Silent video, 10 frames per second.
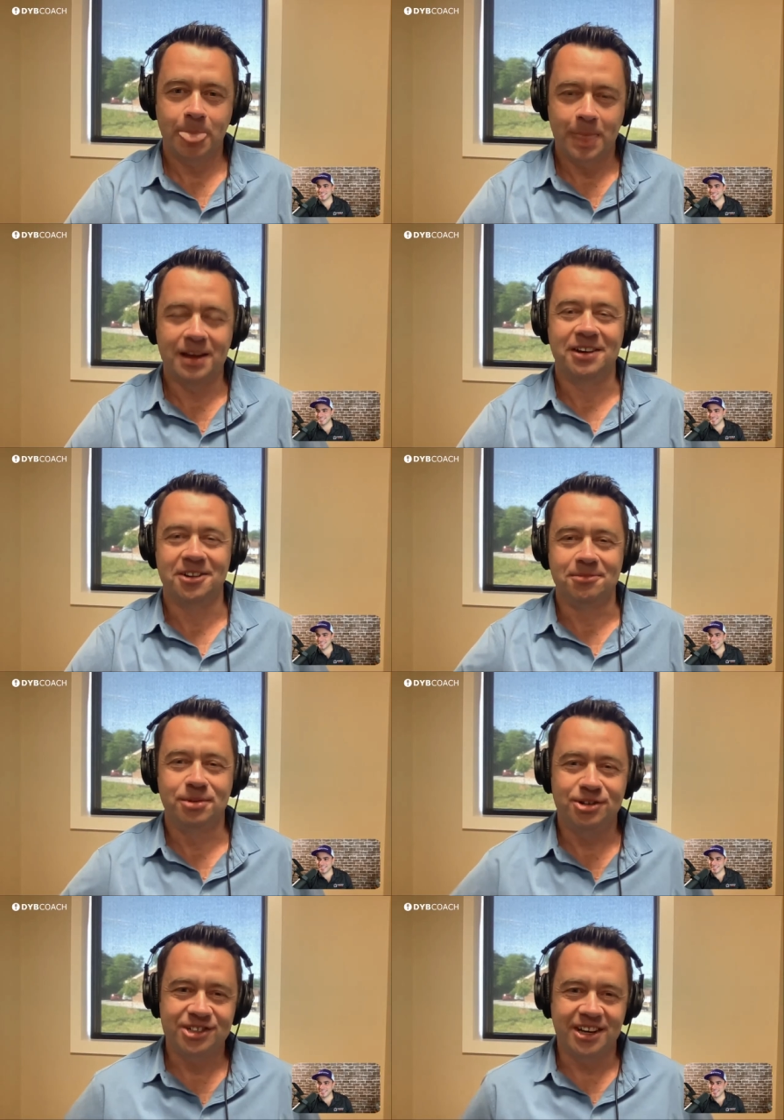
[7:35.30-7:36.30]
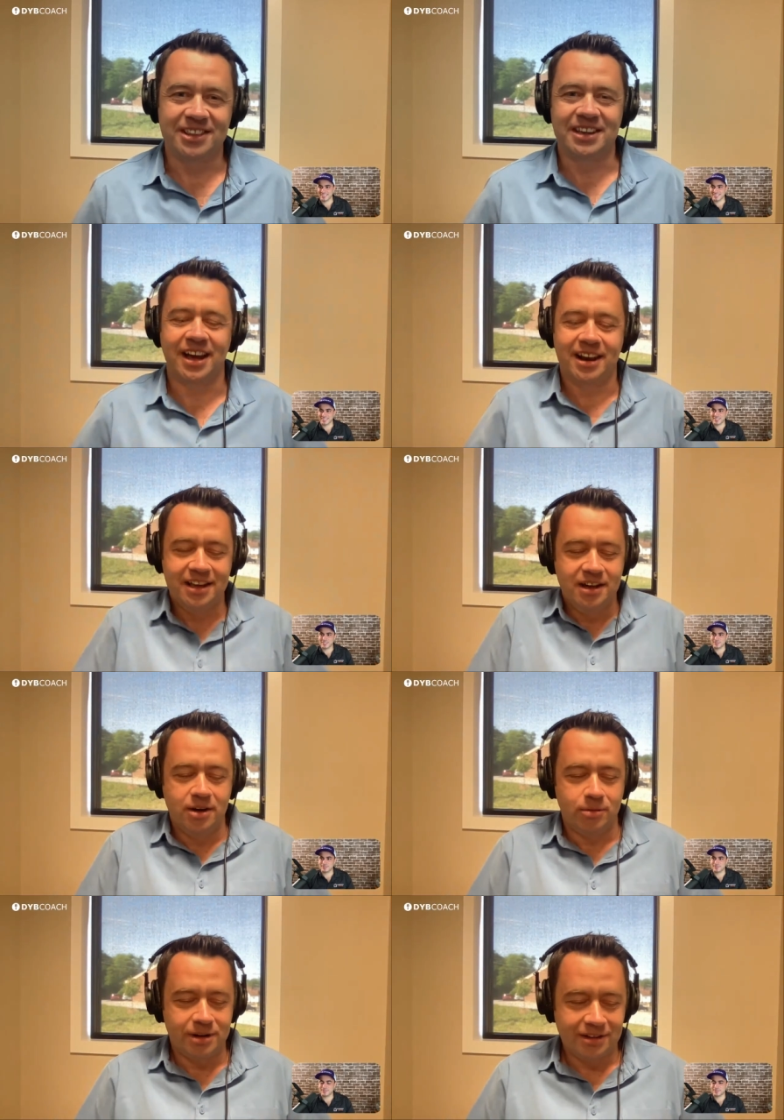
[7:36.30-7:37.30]
Thank you. Appreciate that.
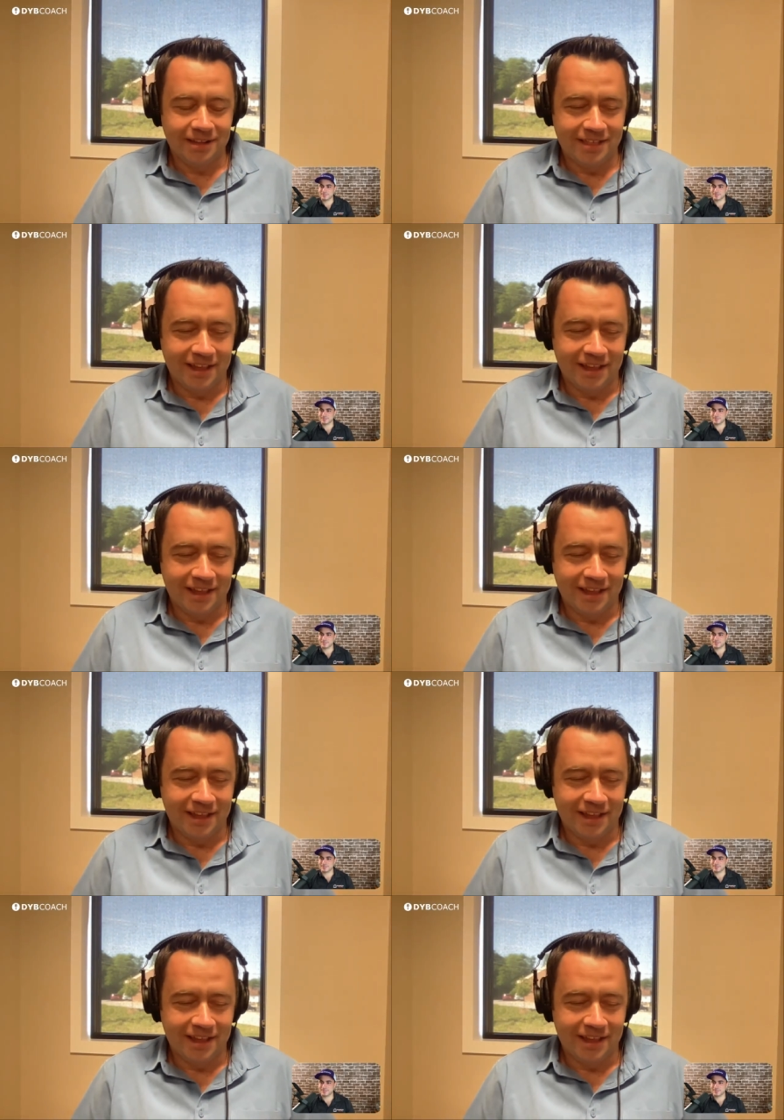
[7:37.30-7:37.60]
Well,